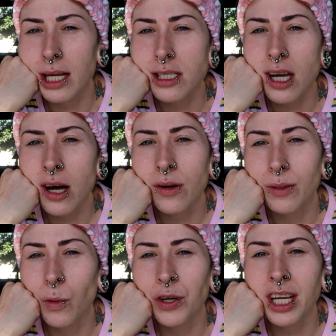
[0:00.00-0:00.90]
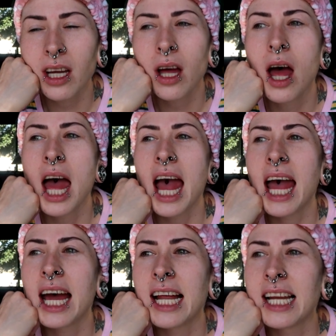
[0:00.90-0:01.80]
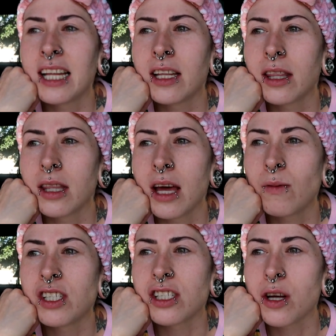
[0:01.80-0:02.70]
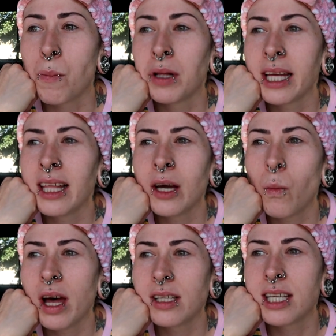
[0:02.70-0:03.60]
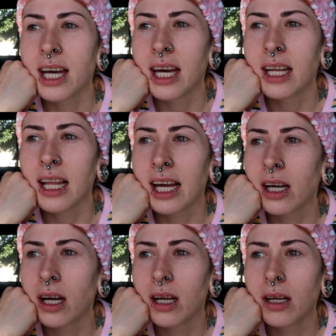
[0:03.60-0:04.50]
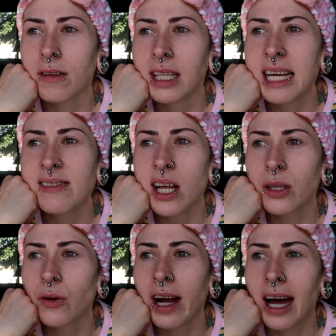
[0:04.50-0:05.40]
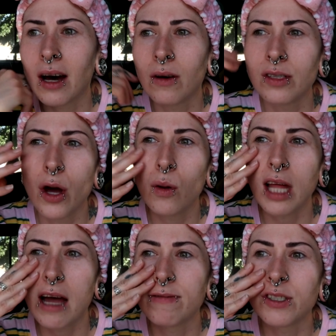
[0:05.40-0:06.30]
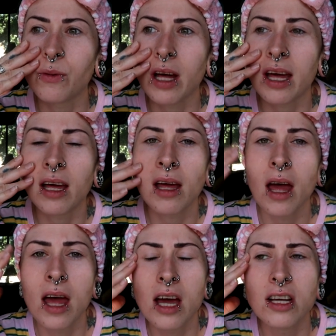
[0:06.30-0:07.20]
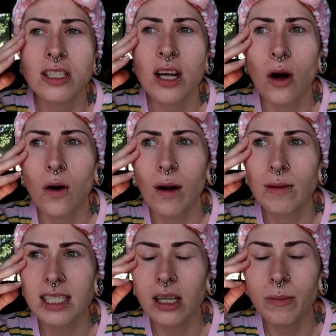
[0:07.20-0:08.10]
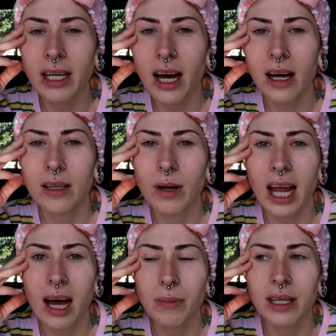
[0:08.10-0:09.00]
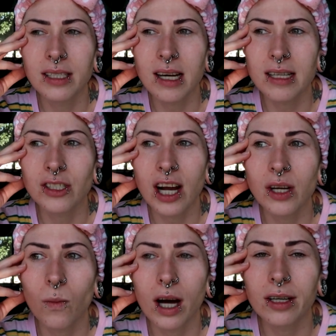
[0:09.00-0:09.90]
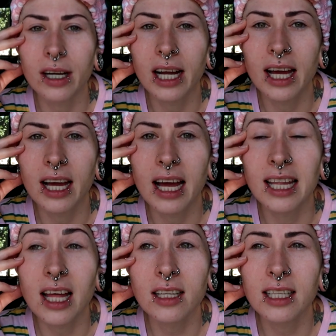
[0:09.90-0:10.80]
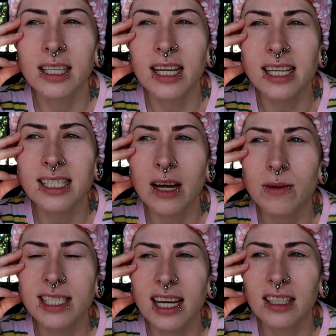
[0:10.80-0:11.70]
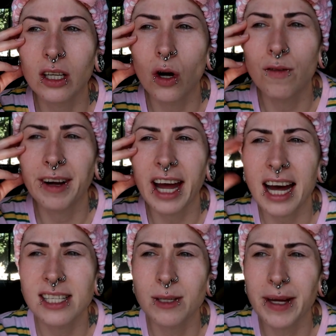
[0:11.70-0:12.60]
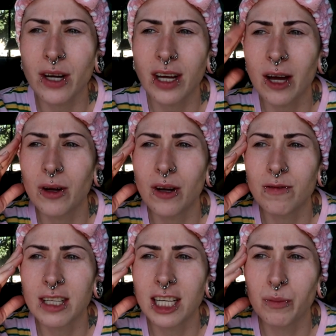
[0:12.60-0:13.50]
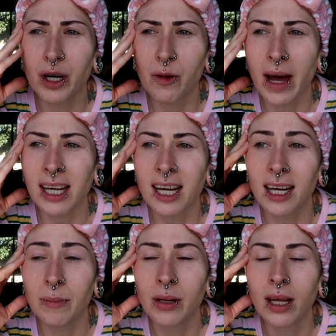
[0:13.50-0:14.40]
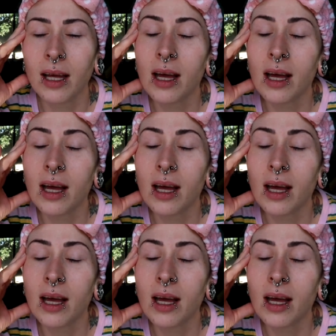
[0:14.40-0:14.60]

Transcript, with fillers: days ago in the morning and it was just completely wilted, like leaves on the ground, no life to it. So I was like, oh my God, what happened? I tried to water it and luckily the next day was like a little overcast. I'm like, okay, well hopefully it'll perk back up.